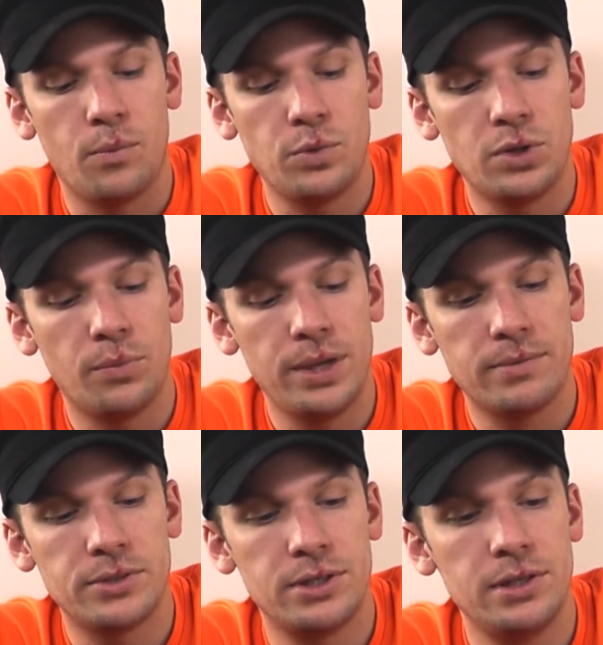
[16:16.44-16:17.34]
you'll be
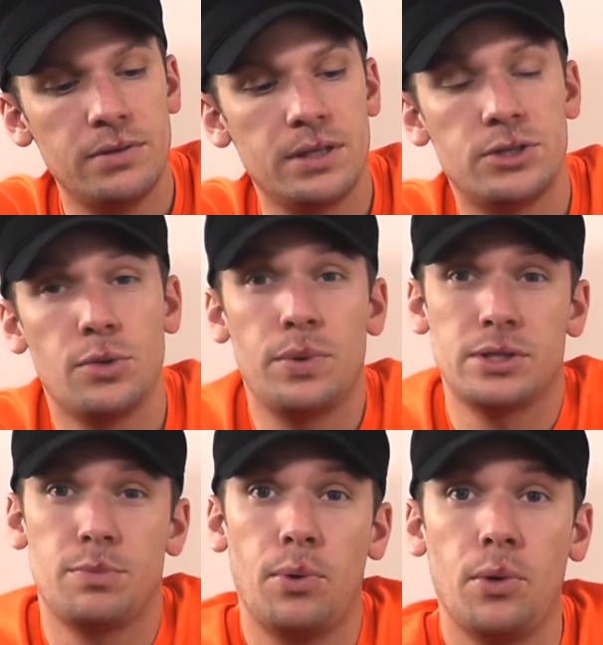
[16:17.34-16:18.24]
able to do is you'll be
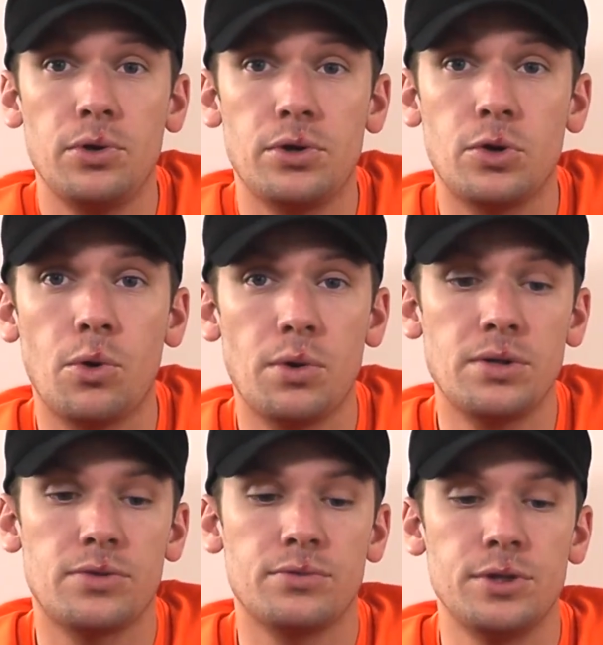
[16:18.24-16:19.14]
able to pull your
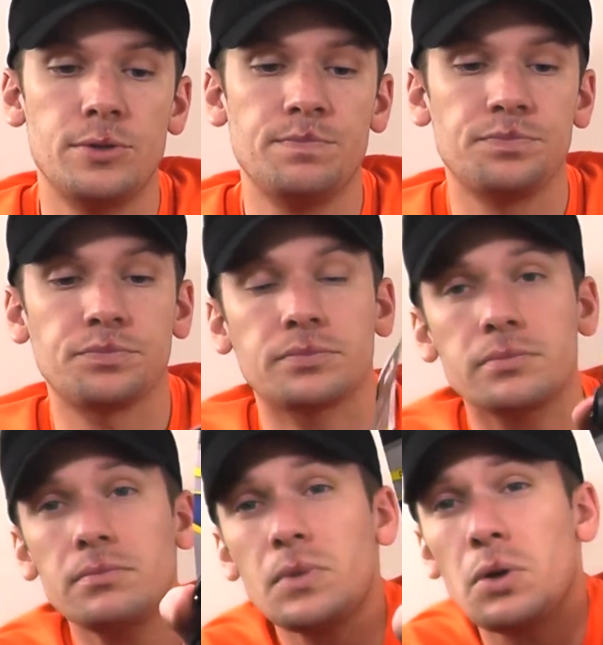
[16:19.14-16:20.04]
cord through,
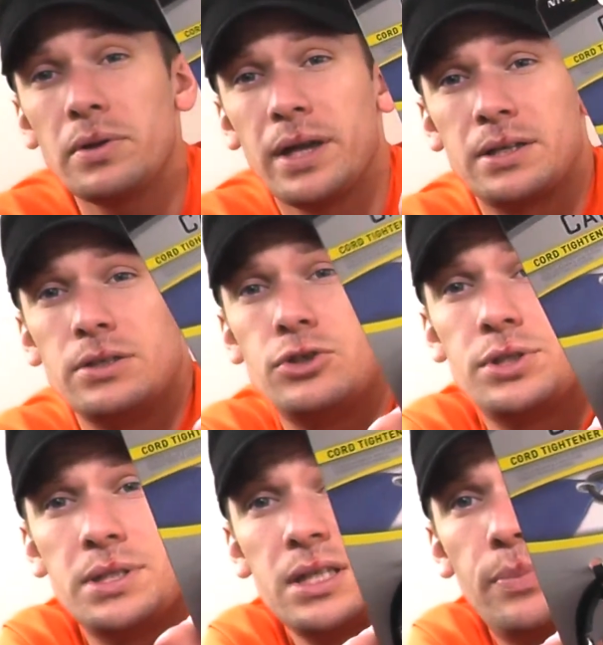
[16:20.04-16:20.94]
like you
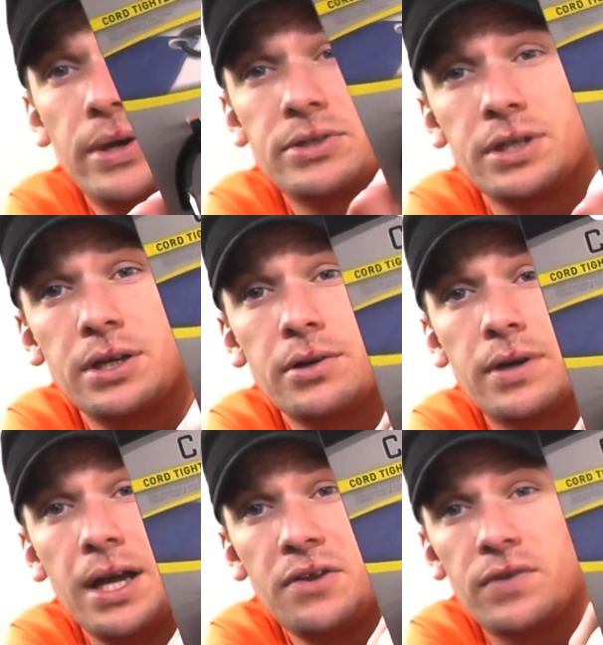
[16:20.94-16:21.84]
see the picture here.
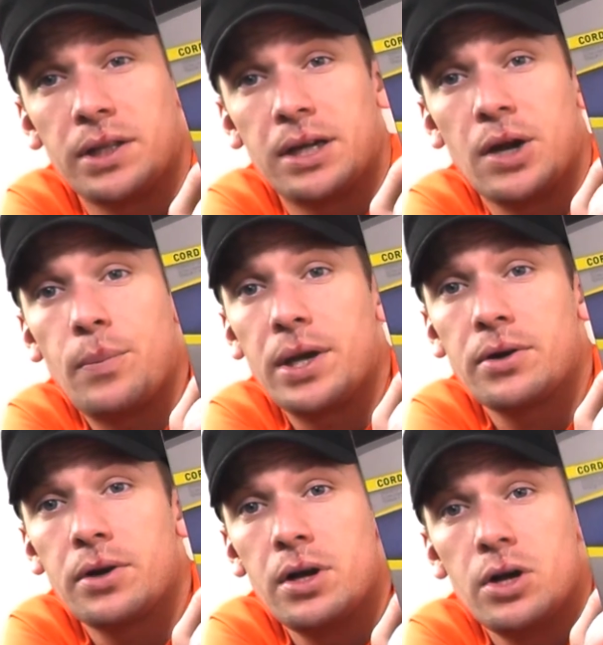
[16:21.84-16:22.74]
Okay, you've got the
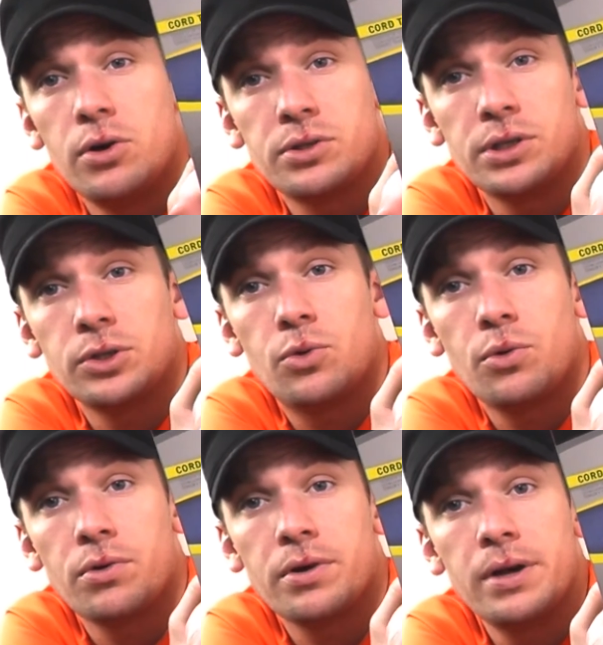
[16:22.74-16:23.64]
carabiner hooked on the
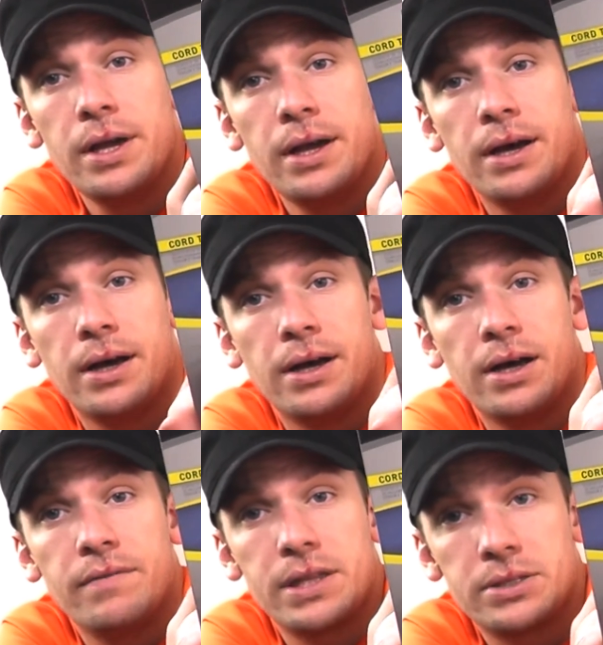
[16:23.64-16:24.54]
corner
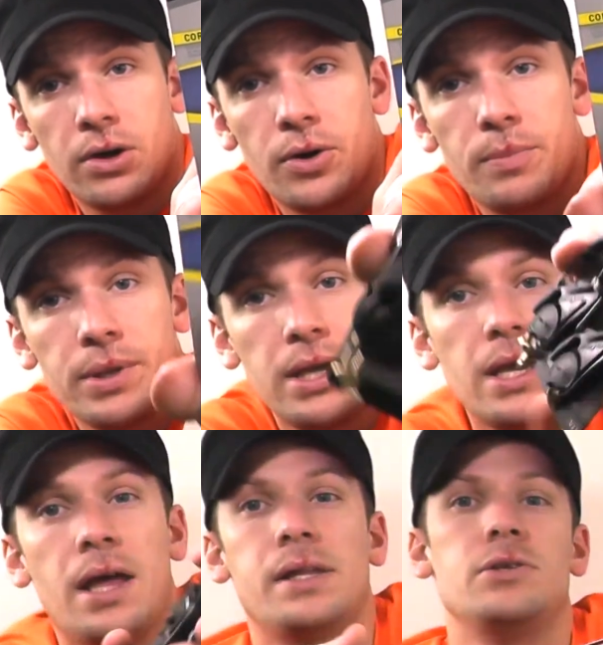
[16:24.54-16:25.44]
of the tarp,
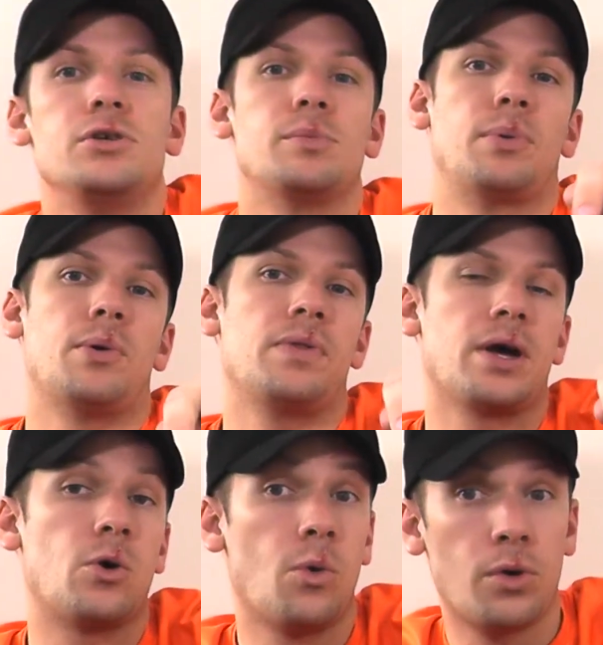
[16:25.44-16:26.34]
and then you could pull
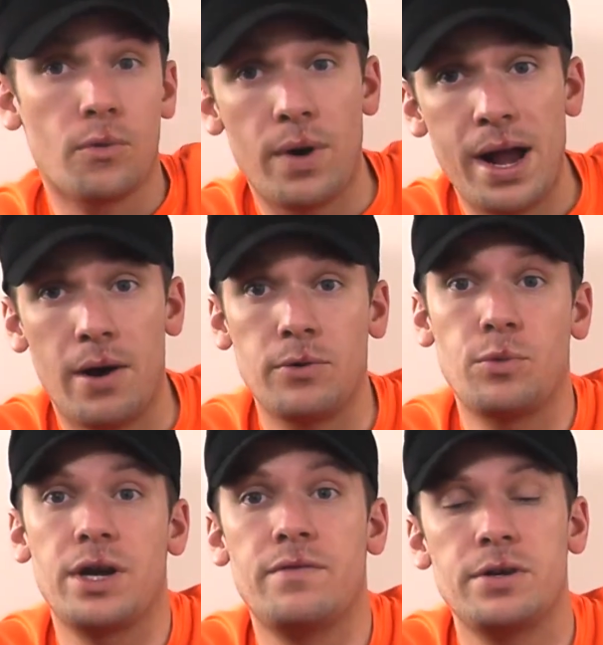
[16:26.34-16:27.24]
that cord around
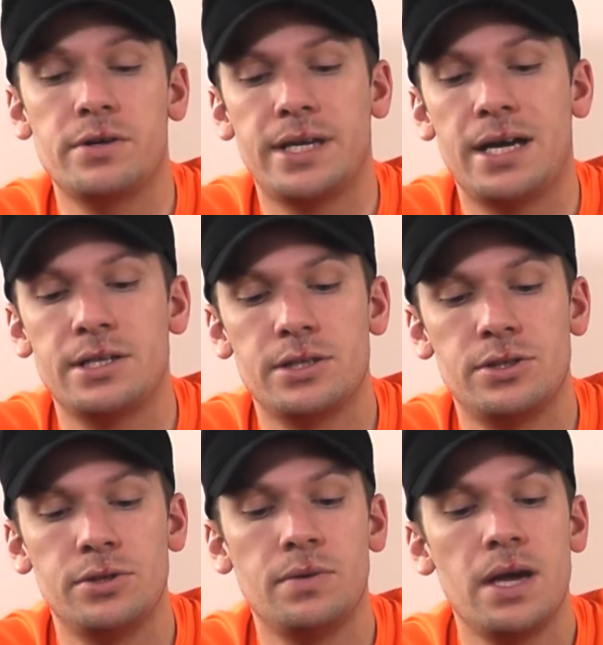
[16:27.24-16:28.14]
whatever you're attaching
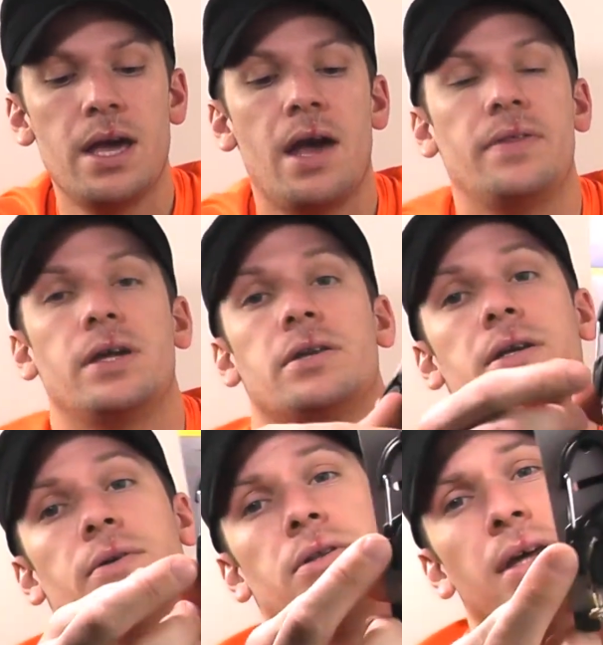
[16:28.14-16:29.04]
to, and
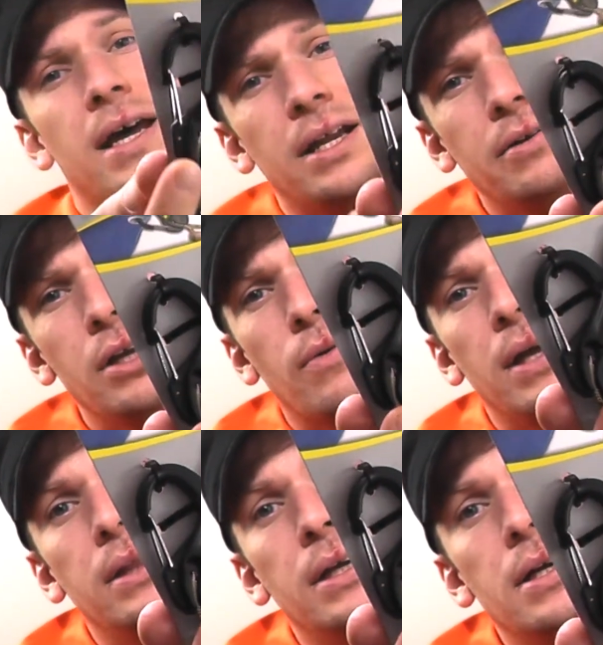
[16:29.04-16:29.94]
then that area
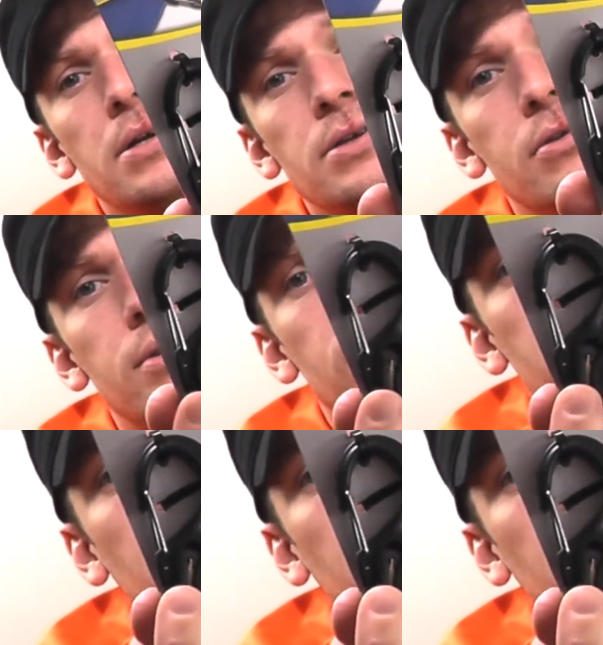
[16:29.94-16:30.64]
right there, you can just